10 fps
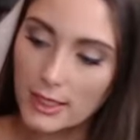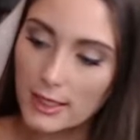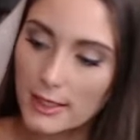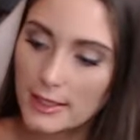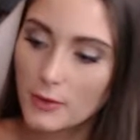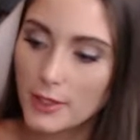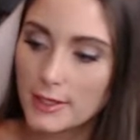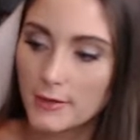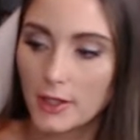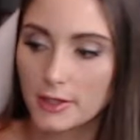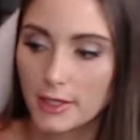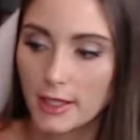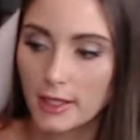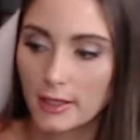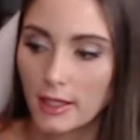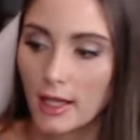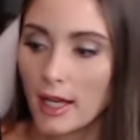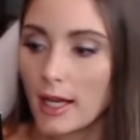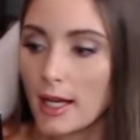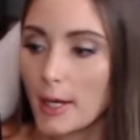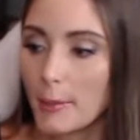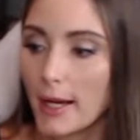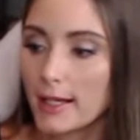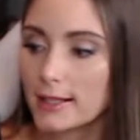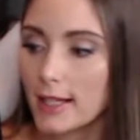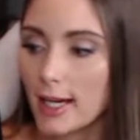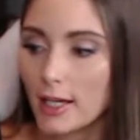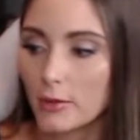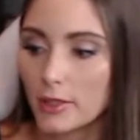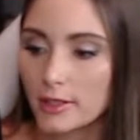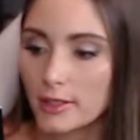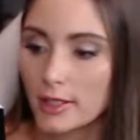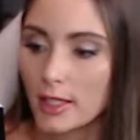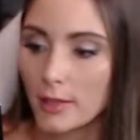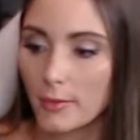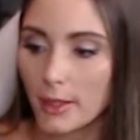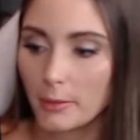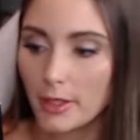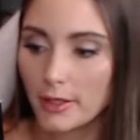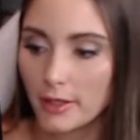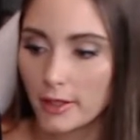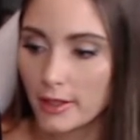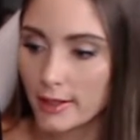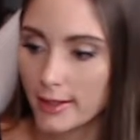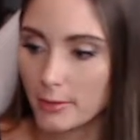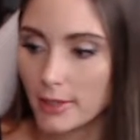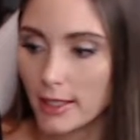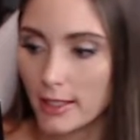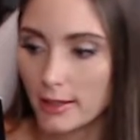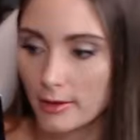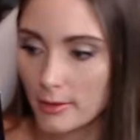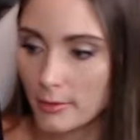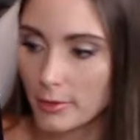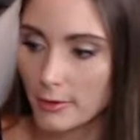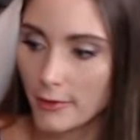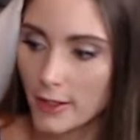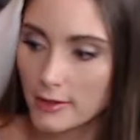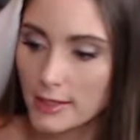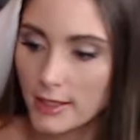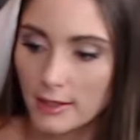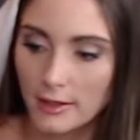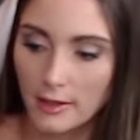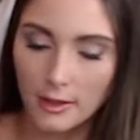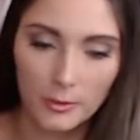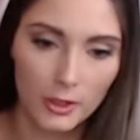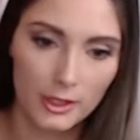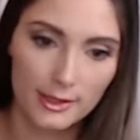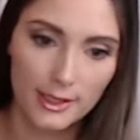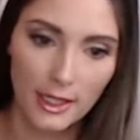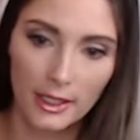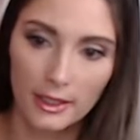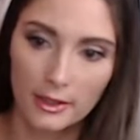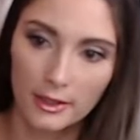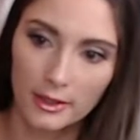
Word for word: His voice faltered again. Magna Aegwynn, my mother, he began, but found he had nothing more to say.